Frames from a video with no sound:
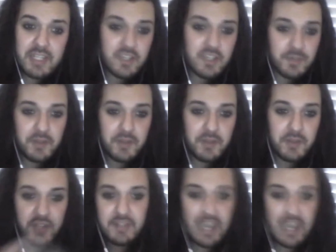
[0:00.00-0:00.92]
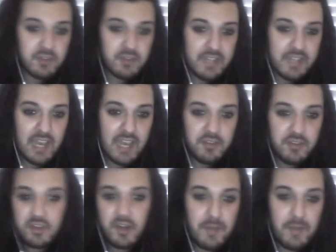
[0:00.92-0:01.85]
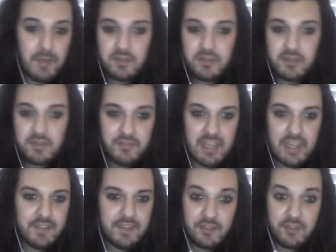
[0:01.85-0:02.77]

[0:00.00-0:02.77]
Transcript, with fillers: you look at it, you're supposed to go town to town. You can go play with your friends.